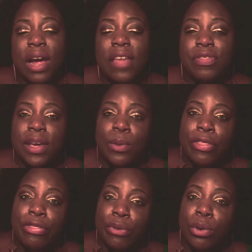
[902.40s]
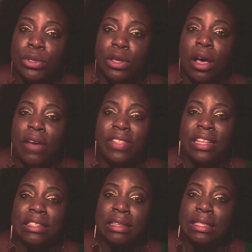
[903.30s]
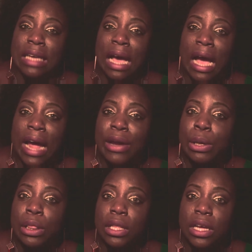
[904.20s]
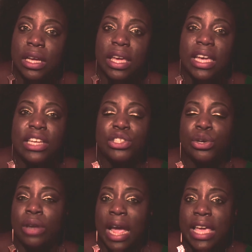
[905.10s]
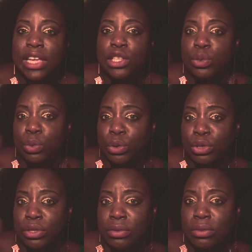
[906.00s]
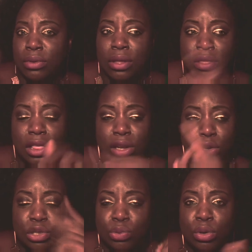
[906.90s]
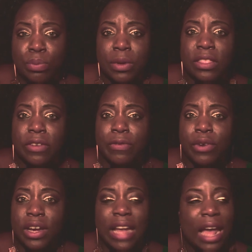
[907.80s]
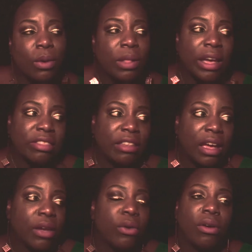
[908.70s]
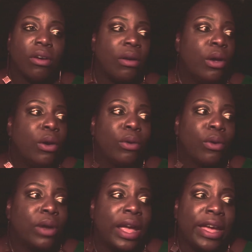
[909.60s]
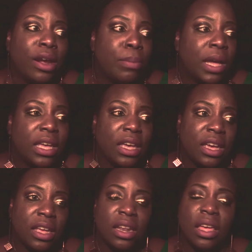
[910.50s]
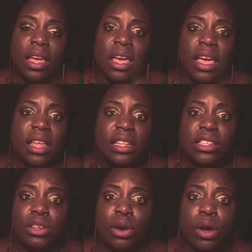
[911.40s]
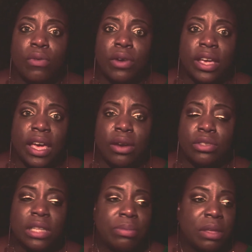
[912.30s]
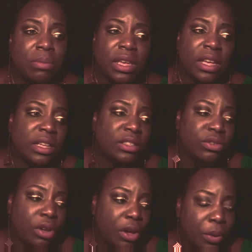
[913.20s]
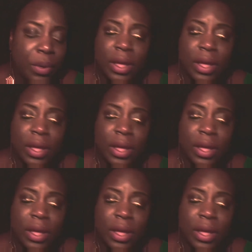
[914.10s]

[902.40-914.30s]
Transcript: I think what throws off this entire look is your Nike swoosh. The little swoop in the front, I don't like that, girl. Grow that hair back in and let's start over again or something, because, you know,